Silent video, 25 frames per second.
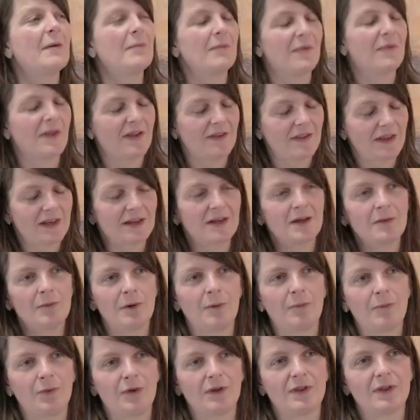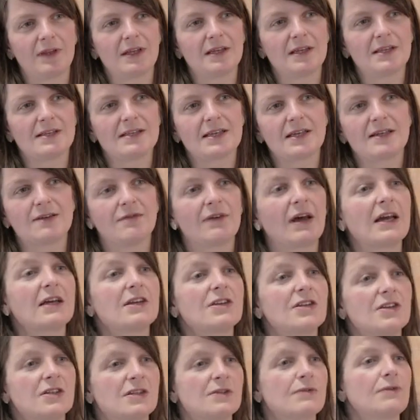They then come up with a set of
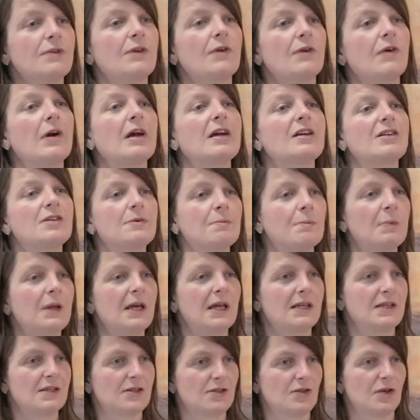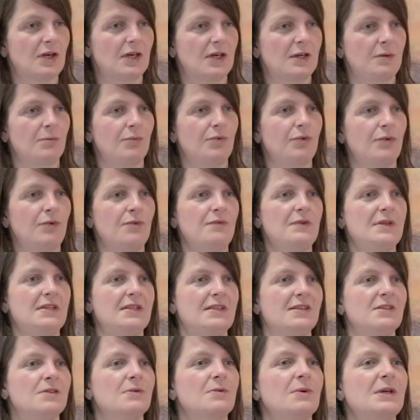actions for their action plan to try and improve the
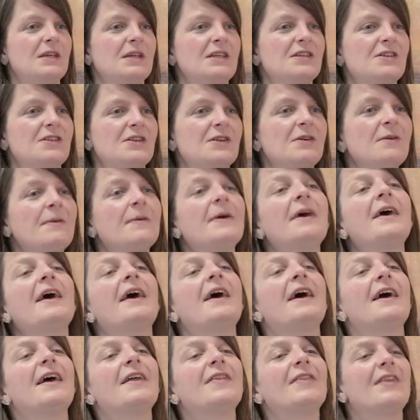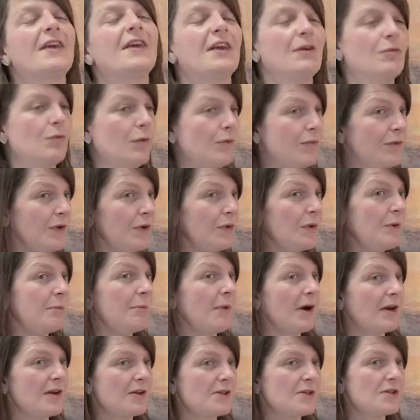situation. They review and
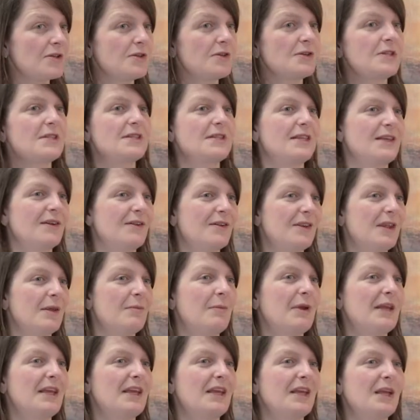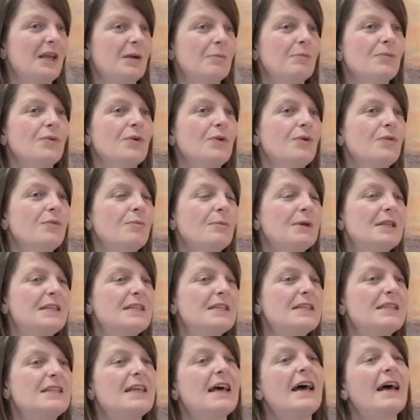monitor to see are they making
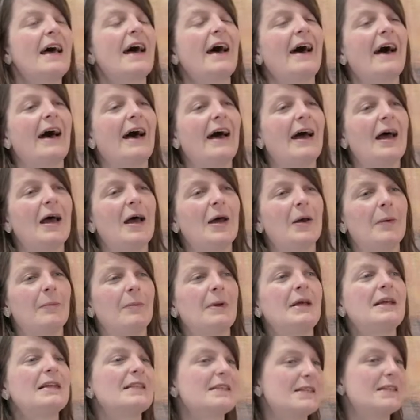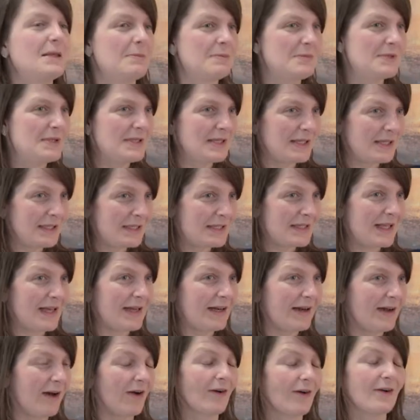improvements. Step 6
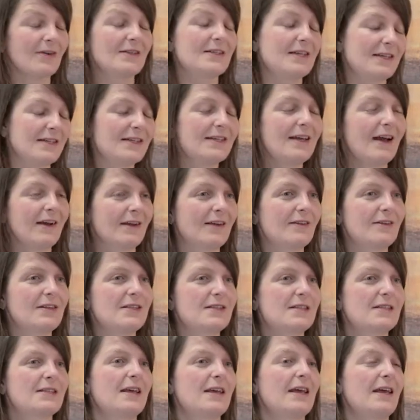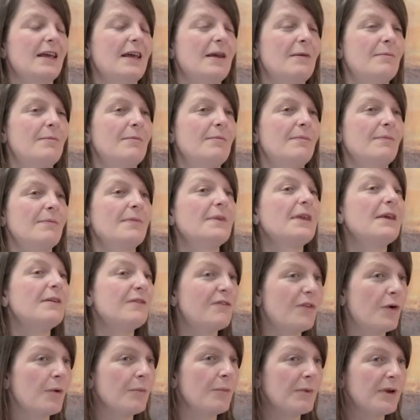then is
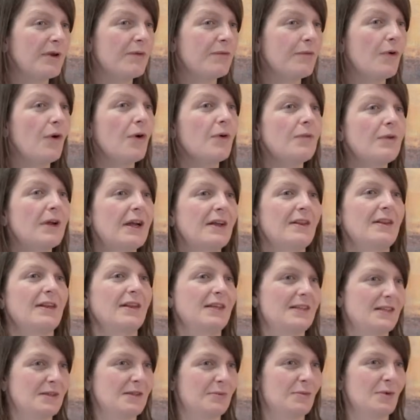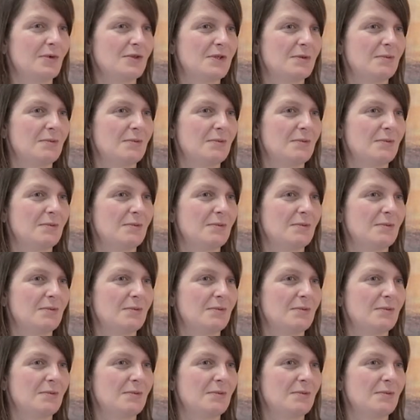informing and involving, I think, is the most